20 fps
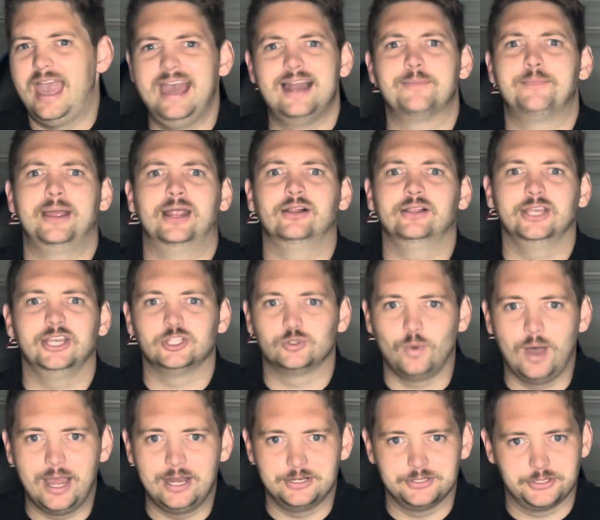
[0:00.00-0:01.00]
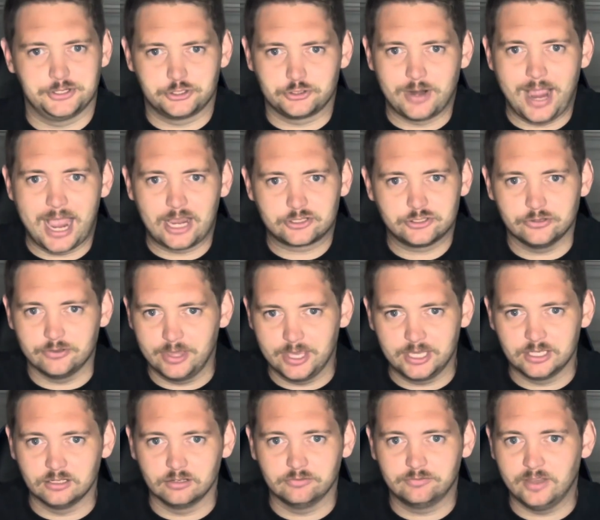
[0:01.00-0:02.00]
and apparently as wide as the track so they
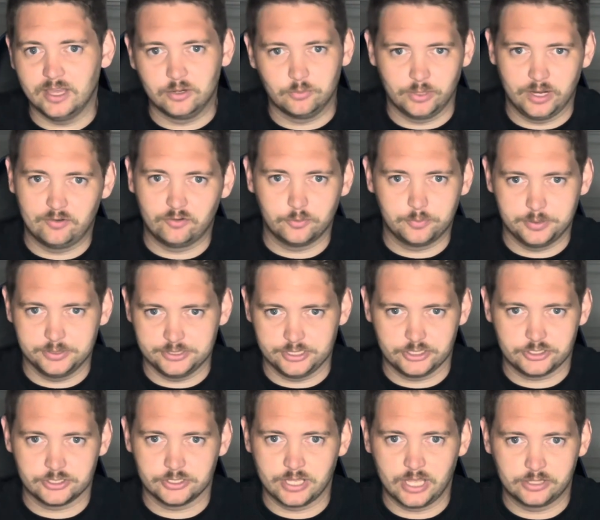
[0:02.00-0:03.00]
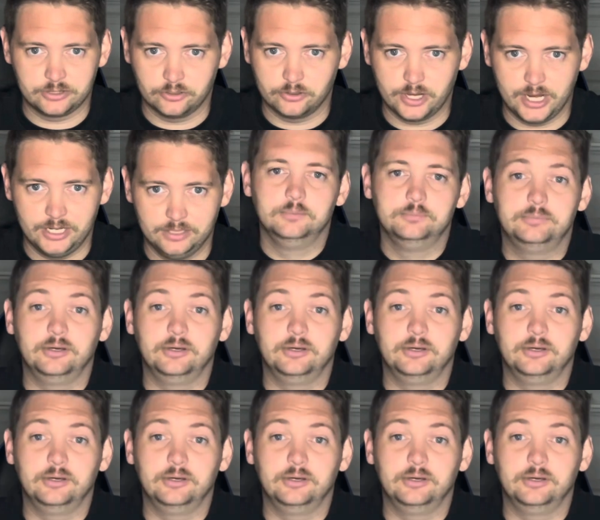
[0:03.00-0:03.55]
can defend whatever position that they're in.